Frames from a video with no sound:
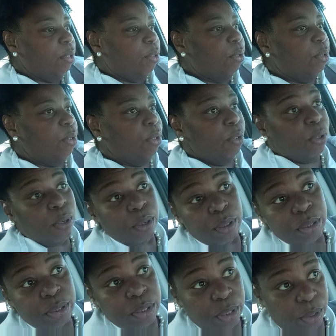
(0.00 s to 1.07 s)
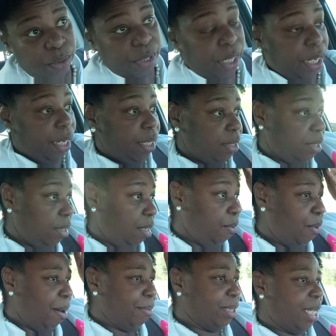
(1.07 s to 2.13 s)
Whew. So yes,
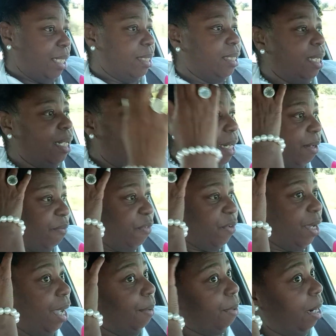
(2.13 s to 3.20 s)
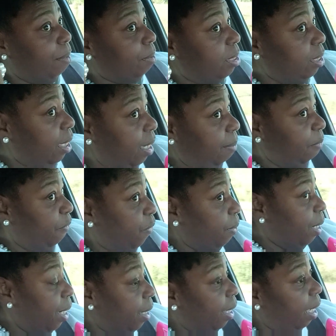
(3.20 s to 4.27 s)
um, what was I saying? I don't forgot what I was saying before
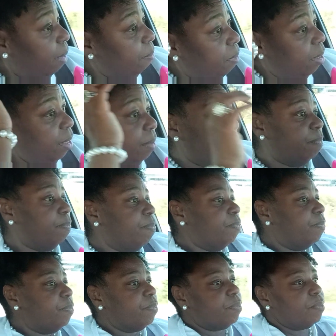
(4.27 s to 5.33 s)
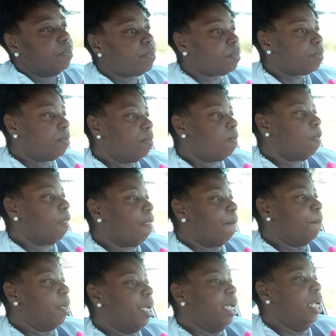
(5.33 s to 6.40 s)
that came up.
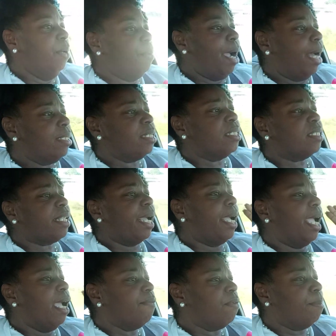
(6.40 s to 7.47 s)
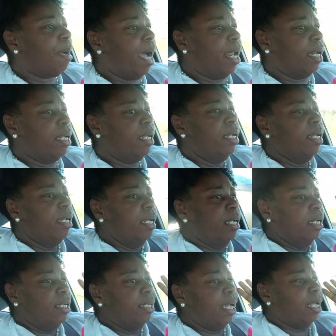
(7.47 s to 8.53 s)
But anyway, I just thank everybody
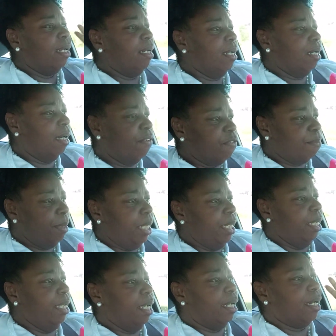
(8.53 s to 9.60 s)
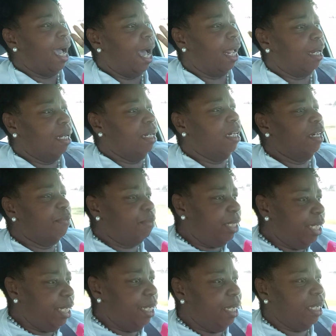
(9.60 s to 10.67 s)
that love me and I love
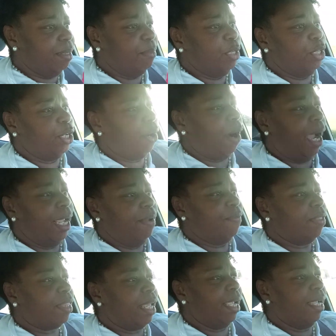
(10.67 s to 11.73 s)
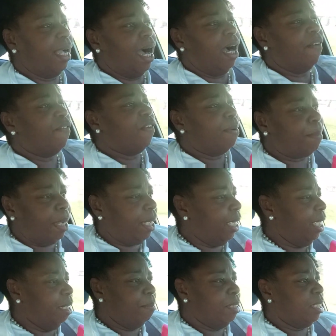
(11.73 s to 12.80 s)
them. You know, I even thank God for my
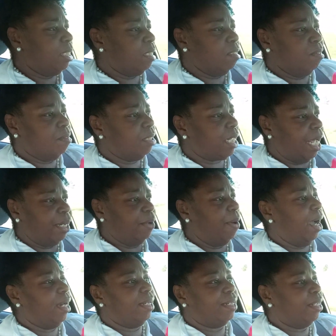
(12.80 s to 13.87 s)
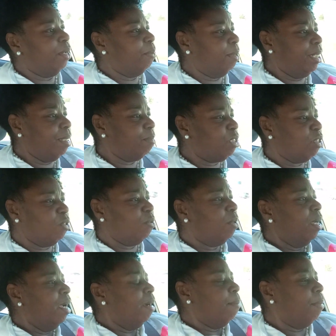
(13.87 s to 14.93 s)
enemies too, because I know how to deal with them too.
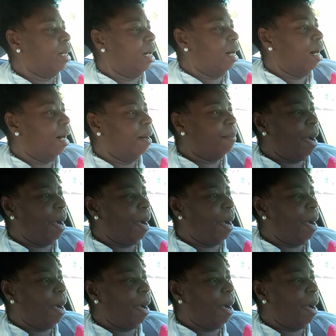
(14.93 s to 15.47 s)
But um,